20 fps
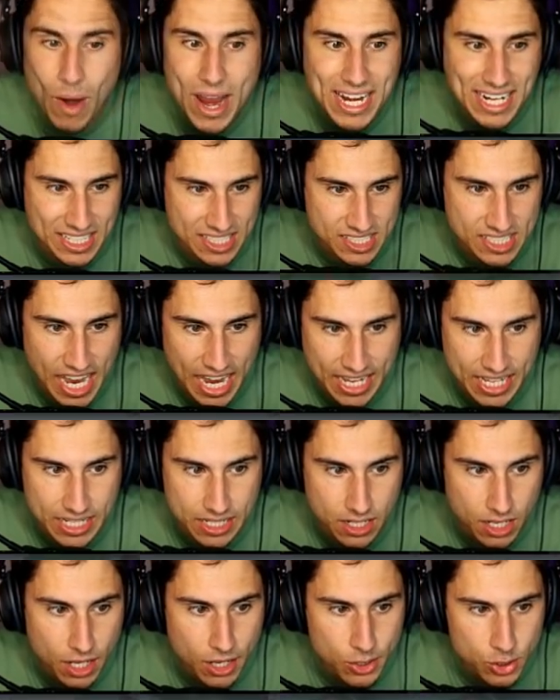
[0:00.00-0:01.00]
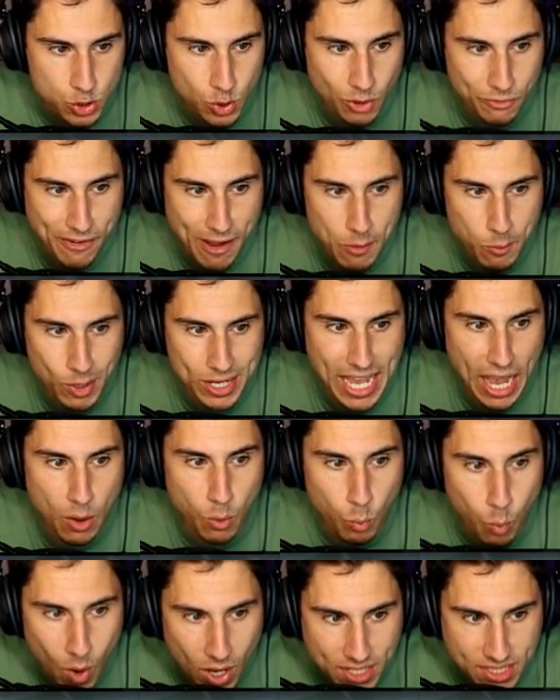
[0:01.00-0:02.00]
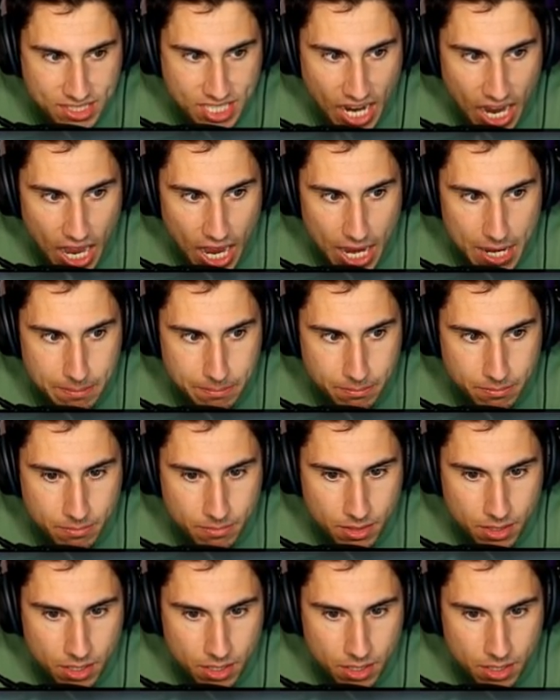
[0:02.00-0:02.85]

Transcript: wait a second. So if I work out one time